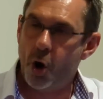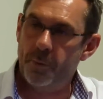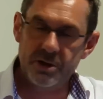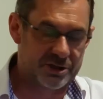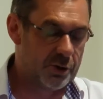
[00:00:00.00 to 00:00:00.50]

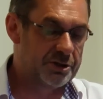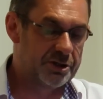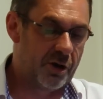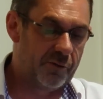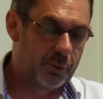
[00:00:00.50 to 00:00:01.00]
open source
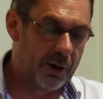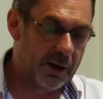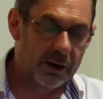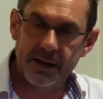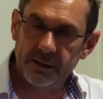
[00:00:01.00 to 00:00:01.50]

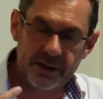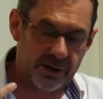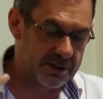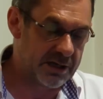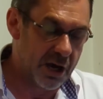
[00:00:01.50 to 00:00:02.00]
software like
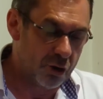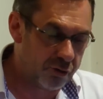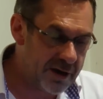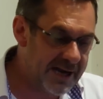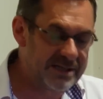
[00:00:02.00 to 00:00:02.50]
Linux,
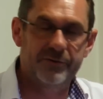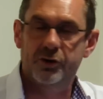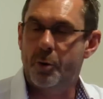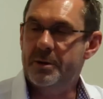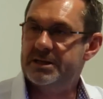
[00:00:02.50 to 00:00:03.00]
Creative
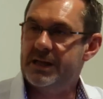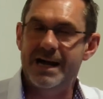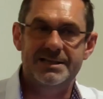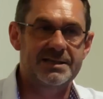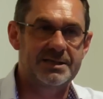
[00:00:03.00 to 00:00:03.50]
Commons
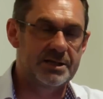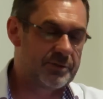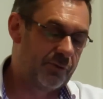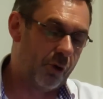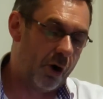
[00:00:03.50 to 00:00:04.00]
licenses
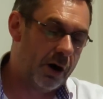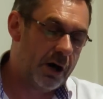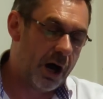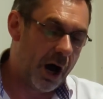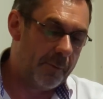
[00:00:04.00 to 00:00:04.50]
for
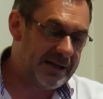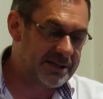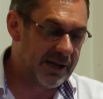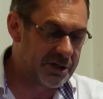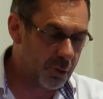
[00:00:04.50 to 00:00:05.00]

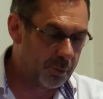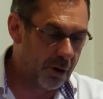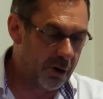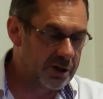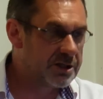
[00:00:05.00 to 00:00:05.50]
intellectual
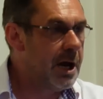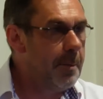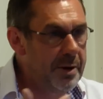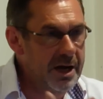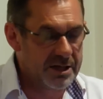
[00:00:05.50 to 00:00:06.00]
products,
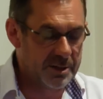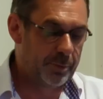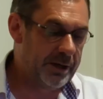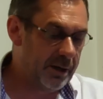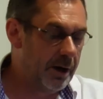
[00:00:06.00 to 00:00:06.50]

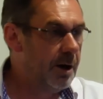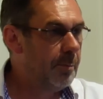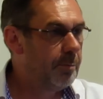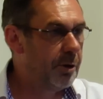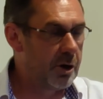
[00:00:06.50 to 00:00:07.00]
peer-to-peer
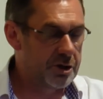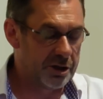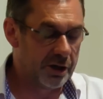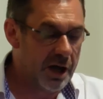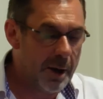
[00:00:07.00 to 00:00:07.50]

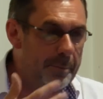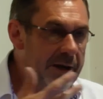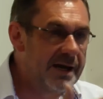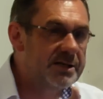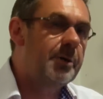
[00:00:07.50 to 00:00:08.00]
production,
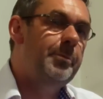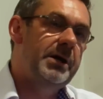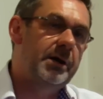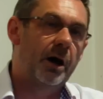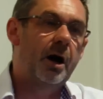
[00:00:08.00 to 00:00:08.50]

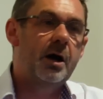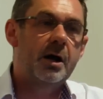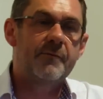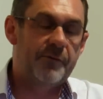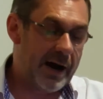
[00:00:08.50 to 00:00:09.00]
peer-to-peer
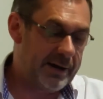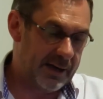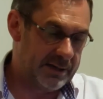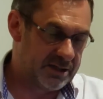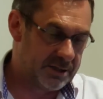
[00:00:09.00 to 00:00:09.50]

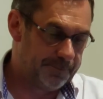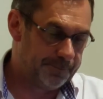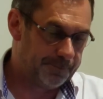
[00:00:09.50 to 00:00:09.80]
finance.